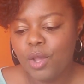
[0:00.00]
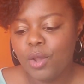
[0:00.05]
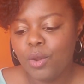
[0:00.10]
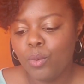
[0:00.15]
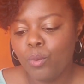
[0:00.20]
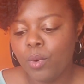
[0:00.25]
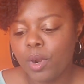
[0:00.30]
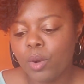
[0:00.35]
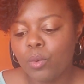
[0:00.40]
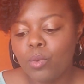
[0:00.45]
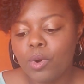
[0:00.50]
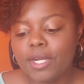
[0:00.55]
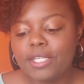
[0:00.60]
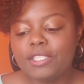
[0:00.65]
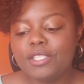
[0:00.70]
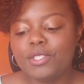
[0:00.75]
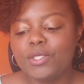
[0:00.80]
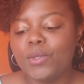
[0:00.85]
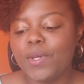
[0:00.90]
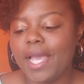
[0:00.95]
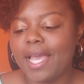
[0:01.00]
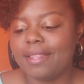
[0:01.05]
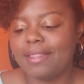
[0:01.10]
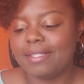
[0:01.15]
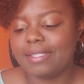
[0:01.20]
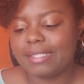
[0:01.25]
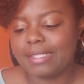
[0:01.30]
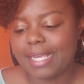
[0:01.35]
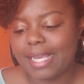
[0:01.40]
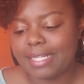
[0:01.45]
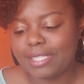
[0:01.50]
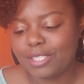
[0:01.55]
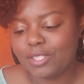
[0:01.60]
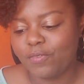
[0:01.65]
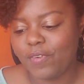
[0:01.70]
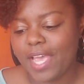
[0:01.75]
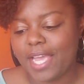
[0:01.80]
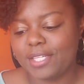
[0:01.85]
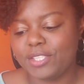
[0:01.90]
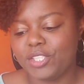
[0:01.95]
where once you had the
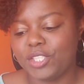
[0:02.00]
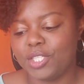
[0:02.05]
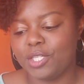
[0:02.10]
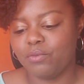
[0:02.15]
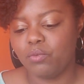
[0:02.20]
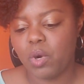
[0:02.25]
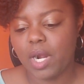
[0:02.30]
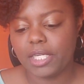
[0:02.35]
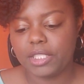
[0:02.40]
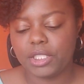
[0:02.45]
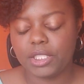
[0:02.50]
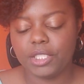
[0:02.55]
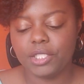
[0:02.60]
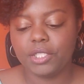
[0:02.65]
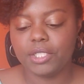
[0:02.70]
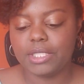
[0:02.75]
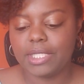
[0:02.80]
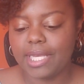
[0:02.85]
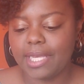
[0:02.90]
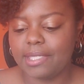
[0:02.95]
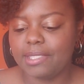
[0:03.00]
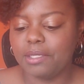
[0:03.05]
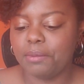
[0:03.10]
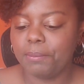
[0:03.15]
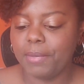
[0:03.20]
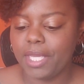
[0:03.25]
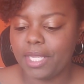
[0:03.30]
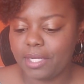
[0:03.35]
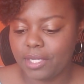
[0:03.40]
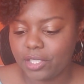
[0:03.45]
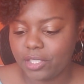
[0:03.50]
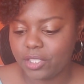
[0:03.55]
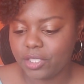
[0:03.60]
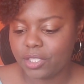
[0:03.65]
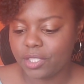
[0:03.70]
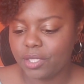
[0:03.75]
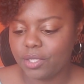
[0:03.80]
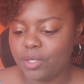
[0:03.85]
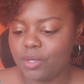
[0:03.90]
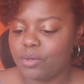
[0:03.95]
satisfaction of watching your debt diminish,
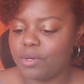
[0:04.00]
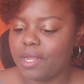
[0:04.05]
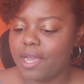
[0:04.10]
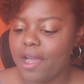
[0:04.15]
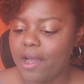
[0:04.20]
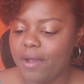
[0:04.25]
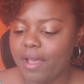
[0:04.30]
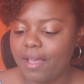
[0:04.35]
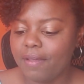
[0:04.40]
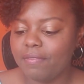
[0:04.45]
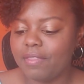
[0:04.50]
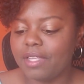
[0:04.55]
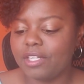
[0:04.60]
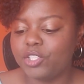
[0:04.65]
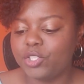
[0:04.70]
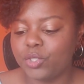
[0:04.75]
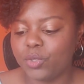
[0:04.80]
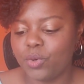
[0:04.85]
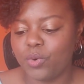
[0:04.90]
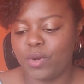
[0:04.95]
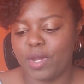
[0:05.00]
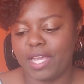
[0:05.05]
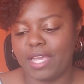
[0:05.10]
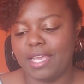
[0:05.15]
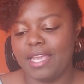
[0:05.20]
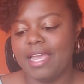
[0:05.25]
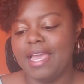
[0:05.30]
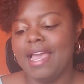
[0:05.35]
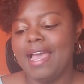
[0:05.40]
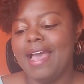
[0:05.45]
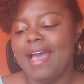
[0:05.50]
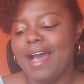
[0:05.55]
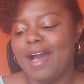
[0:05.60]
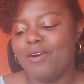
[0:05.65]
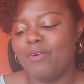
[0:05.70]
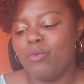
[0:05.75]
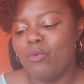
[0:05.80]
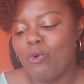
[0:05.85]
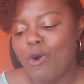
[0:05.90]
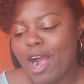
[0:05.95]
you'll now have the joy
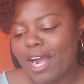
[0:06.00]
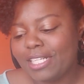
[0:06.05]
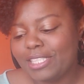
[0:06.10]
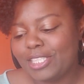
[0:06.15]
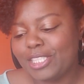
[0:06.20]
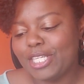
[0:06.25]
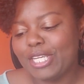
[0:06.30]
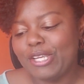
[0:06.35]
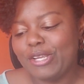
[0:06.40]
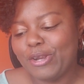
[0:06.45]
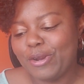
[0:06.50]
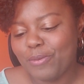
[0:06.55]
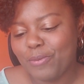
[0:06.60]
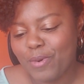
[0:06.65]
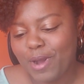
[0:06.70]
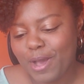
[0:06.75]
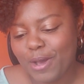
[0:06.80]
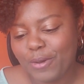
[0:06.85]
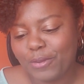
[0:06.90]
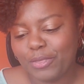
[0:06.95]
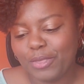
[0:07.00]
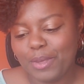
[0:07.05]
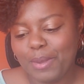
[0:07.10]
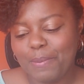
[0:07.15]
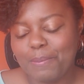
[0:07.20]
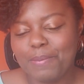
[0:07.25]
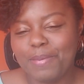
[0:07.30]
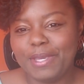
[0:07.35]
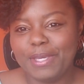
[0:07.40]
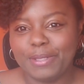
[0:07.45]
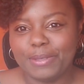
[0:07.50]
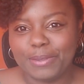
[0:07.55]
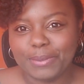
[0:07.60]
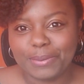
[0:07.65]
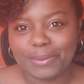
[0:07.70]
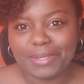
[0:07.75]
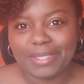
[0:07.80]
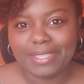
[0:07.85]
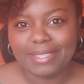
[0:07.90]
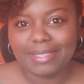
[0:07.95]
of watching your wealth
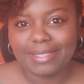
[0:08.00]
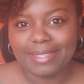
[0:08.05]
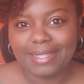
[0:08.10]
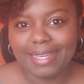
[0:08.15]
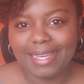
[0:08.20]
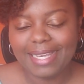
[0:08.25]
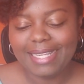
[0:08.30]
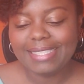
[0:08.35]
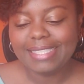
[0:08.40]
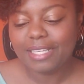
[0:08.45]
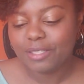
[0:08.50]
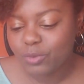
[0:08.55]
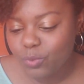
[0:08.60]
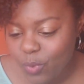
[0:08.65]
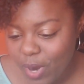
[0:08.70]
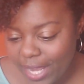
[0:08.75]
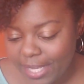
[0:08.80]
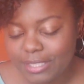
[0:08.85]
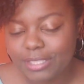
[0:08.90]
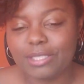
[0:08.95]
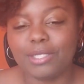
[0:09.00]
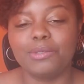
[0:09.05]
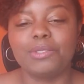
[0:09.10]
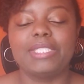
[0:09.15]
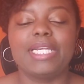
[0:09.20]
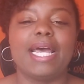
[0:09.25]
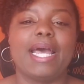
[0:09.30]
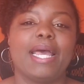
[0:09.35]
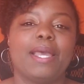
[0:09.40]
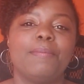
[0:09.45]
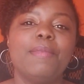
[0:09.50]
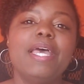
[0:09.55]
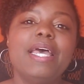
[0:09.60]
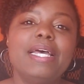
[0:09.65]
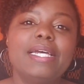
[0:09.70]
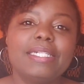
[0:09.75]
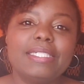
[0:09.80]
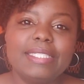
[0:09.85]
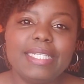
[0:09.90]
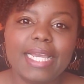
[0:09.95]
build. He says, waste no time.
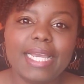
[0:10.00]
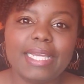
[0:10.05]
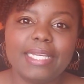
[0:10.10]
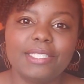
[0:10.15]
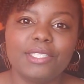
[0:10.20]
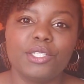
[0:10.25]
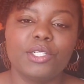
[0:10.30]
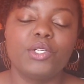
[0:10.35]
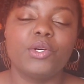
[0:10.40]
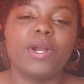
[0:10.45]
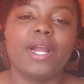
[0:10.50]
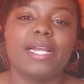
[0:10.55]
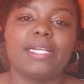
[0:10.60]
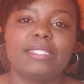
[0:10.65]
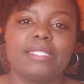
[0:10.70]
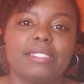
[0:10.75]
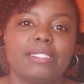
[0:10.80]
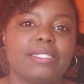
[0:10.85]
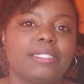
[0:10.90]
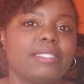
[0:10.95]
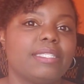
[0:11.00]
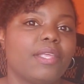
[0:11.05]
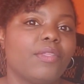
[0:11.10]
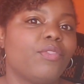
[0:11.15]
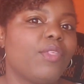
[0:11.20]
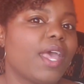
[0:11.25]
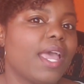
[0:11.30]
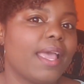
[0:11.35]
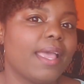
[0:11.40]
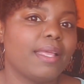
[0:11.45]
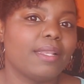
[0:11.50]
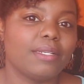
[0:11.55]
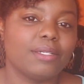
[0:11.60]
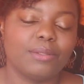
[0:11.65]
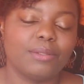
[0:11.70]
Debt is a crisis that